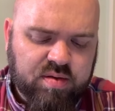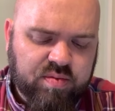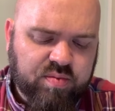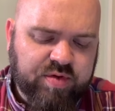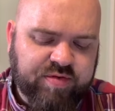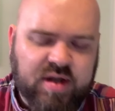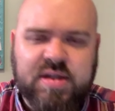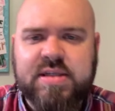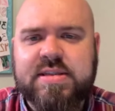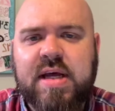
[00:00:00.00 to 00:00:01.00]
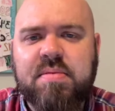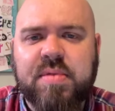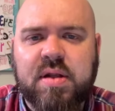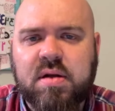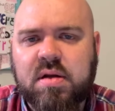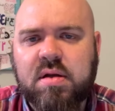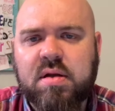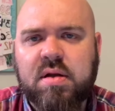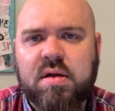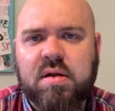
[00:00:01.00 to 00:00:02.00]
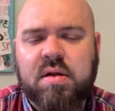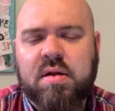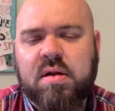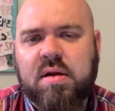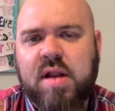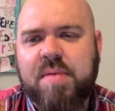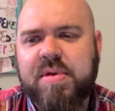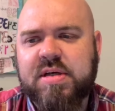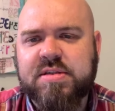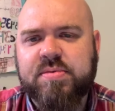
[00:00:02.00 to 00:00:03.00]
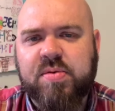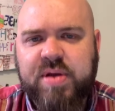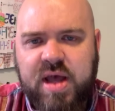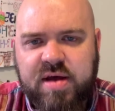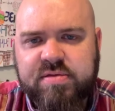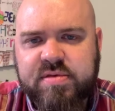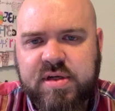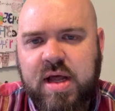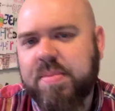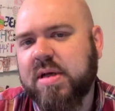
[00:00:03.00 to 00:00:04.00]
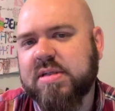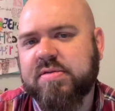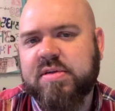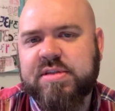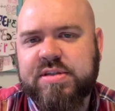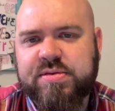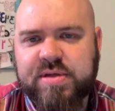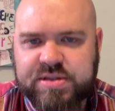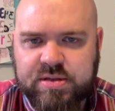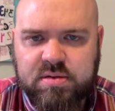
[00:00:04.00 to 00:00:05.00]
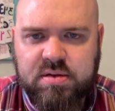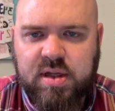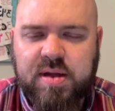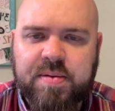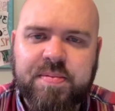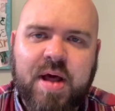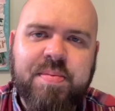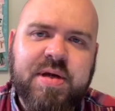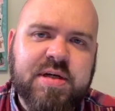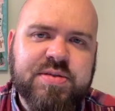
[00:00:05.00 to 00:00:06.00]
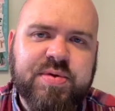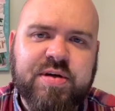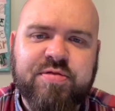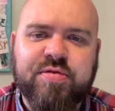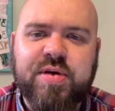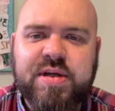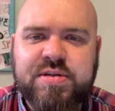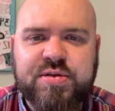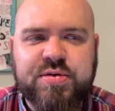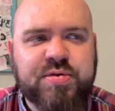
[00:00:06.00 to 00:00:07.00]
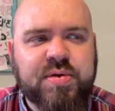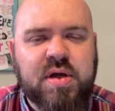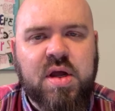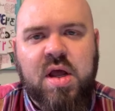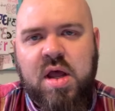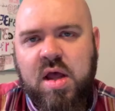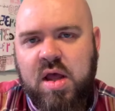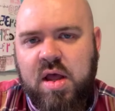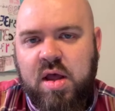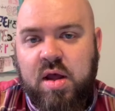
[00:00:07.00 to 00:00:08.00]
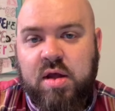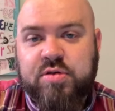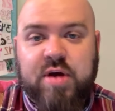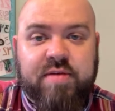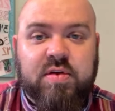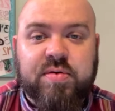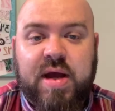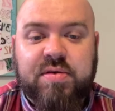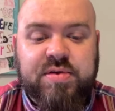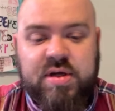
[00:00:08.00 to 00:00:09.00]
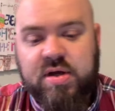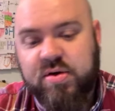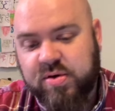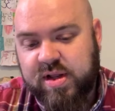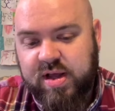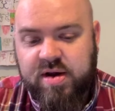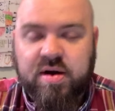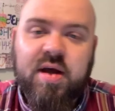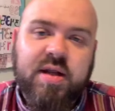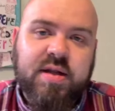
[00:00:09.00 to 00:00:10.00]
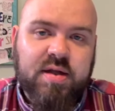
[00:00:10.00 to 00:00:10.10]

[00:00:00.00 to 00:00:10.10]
we find contentment not because of what we have and not because of our situation, not because we are free to travel around or get a haircut.